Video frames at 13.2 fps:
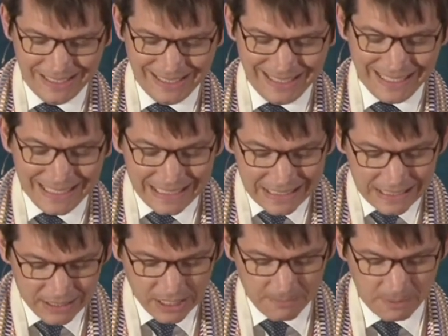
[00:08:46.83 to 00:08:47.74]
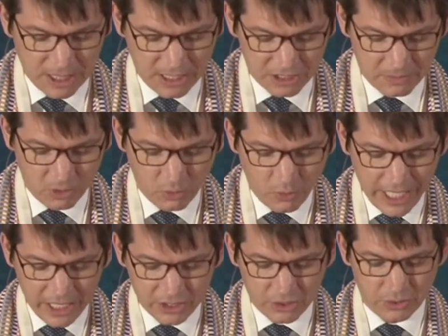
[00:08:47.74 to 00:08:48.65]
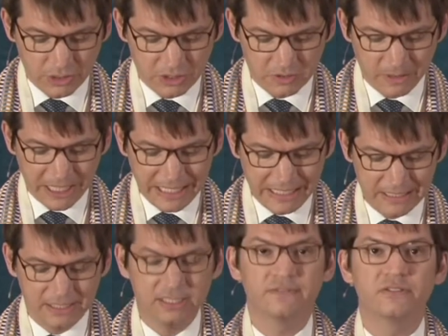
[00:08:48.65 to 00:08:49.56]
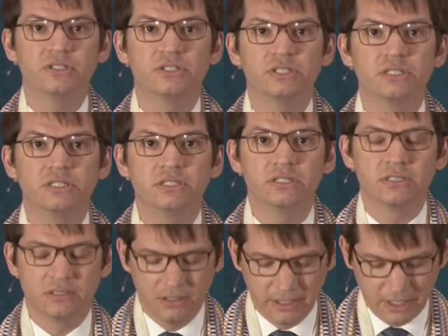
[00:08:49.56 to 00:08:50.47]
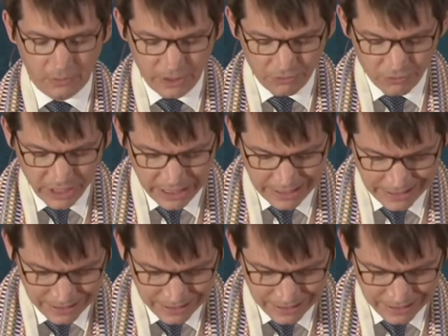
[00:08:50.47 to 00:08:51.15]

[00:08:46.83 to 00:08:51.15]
it is a plausible way to explain the differences that we read.